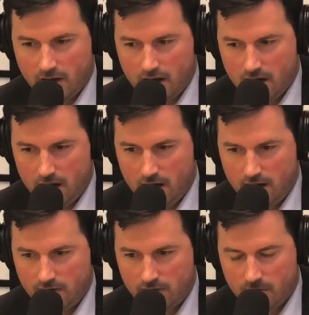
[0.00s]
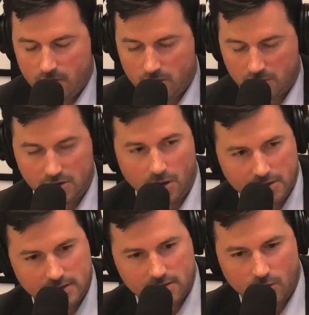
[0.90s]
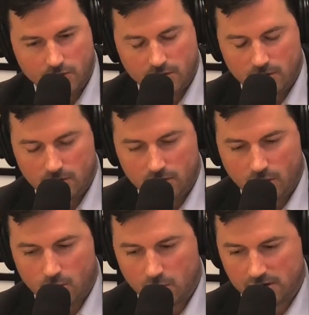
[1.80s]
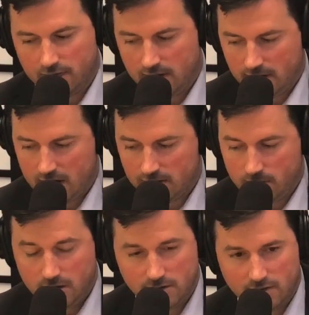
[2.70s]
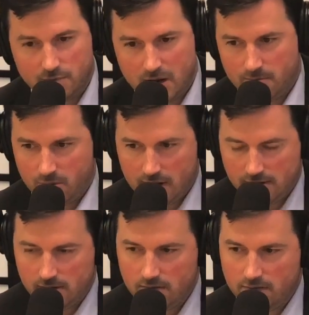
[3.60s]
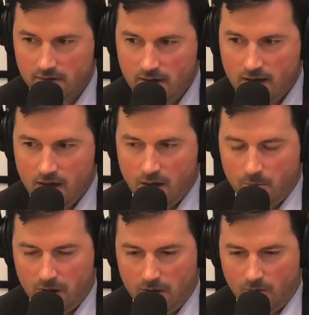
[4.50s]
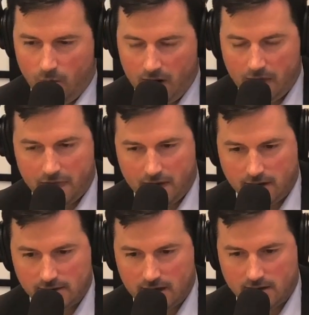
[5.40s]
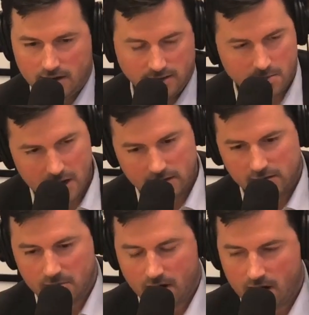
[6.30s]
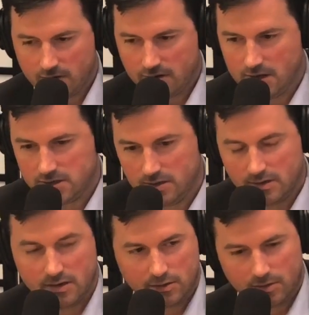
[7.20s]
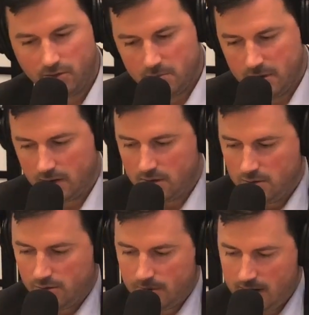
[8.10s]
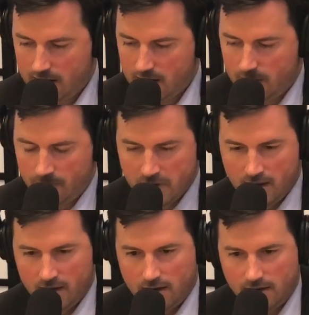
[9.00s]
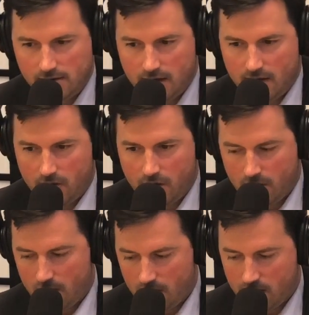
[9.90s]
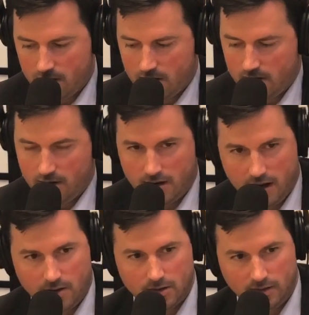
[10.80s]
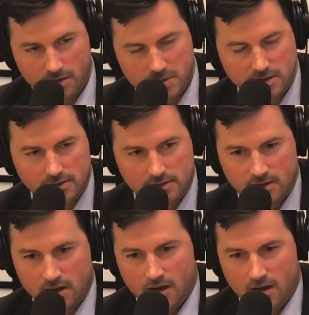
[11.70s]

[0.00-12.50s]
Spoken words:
And the results over the course of these last 3 years have been impressive. But one of the things that's come out in some of the conversations, and is certainly big in the news right now, is that there are inherent limits